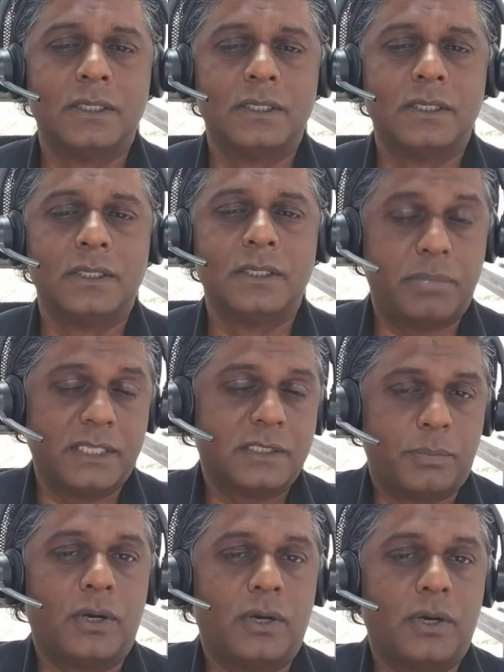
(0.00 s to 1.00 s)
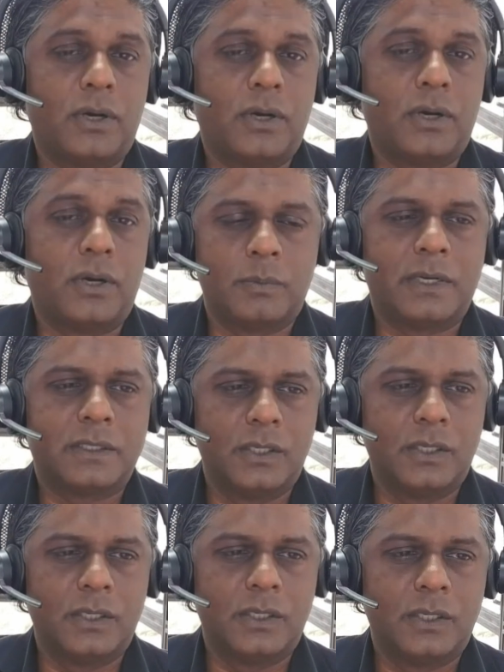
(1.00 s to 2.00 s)
So that plays a part when you talk about the
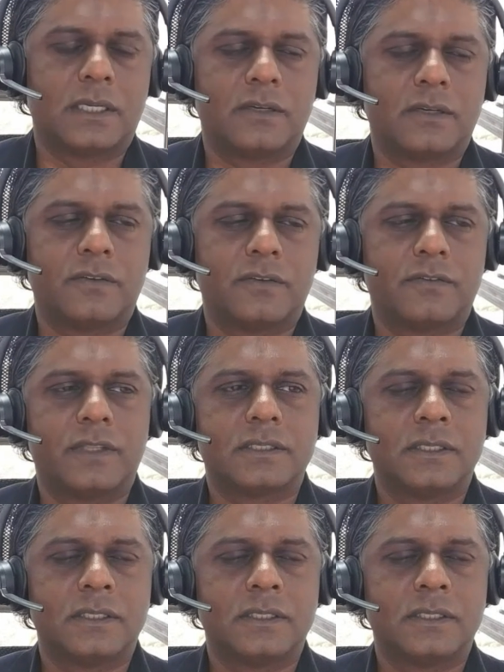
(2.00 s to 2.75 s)
learning side of things.